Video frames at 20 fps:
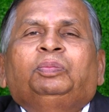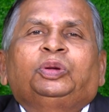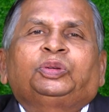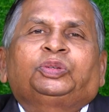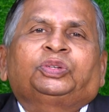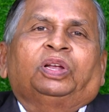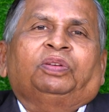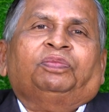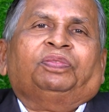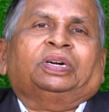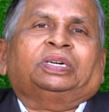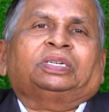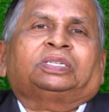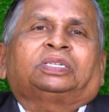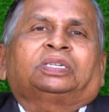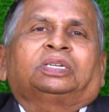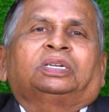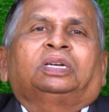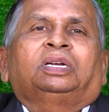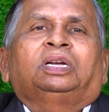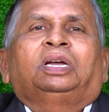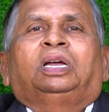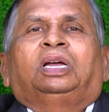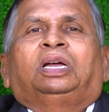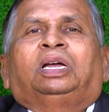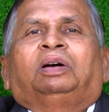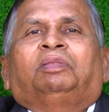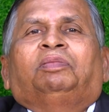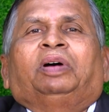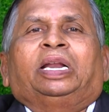mutual funds,
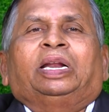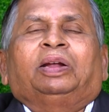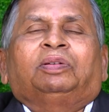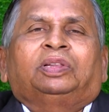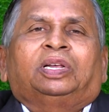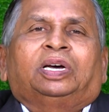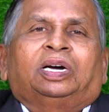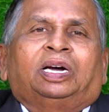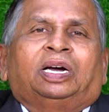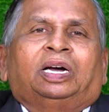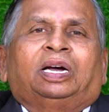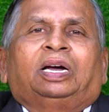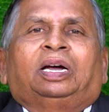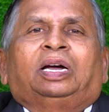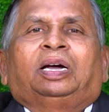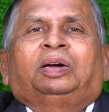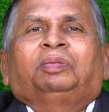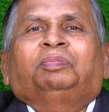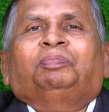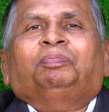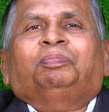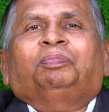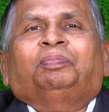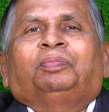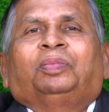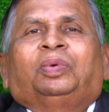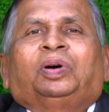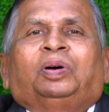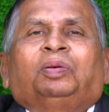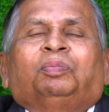one of the
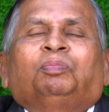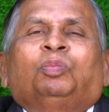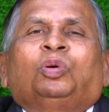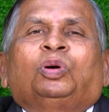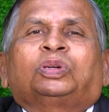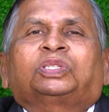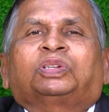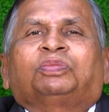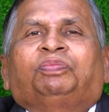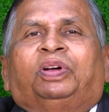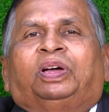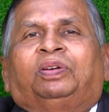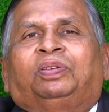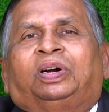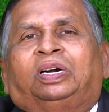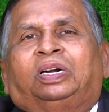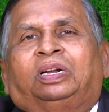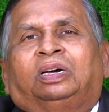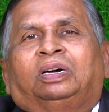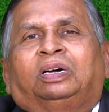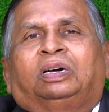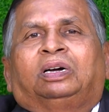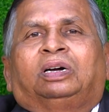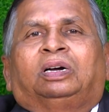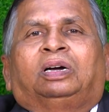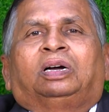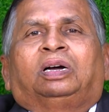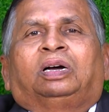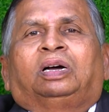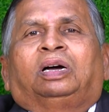most favored
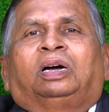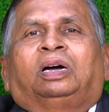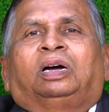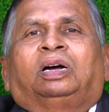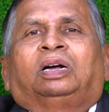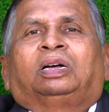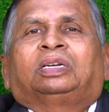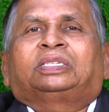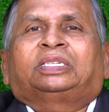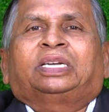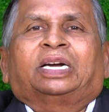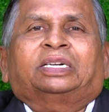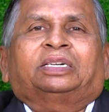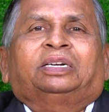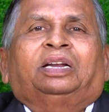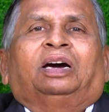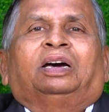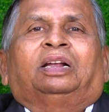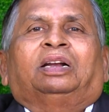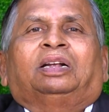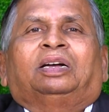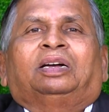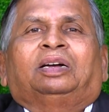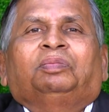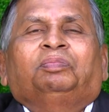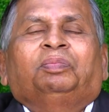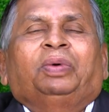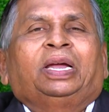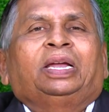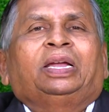sector
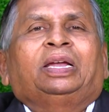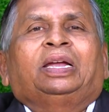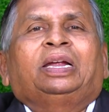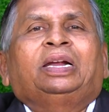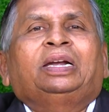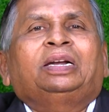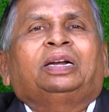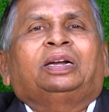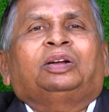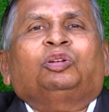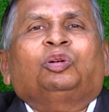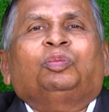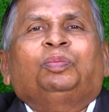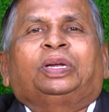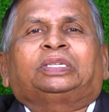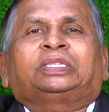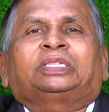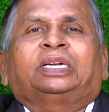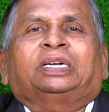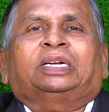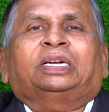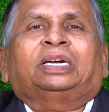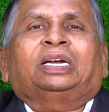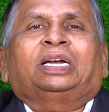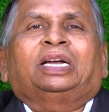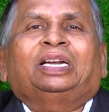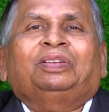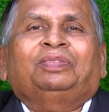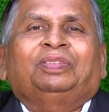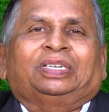by in domestic
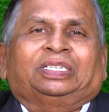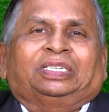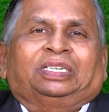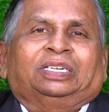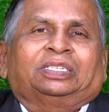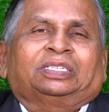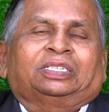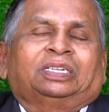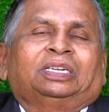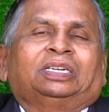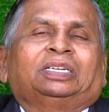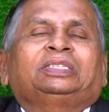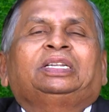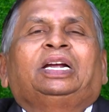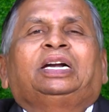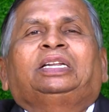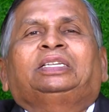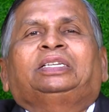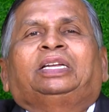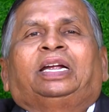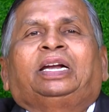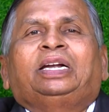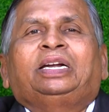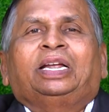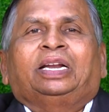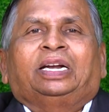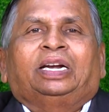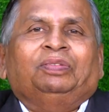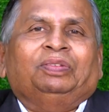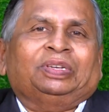investors, that is
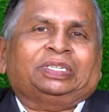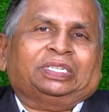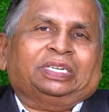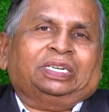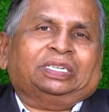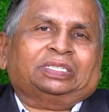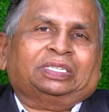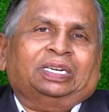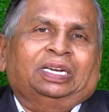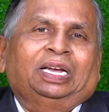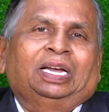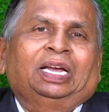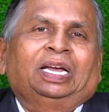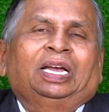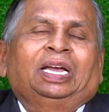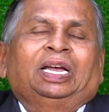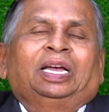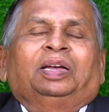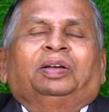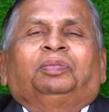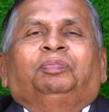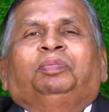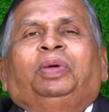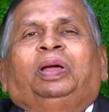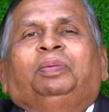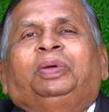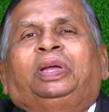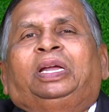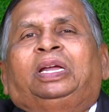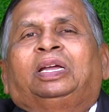Indian investors,
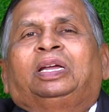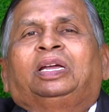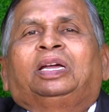maybe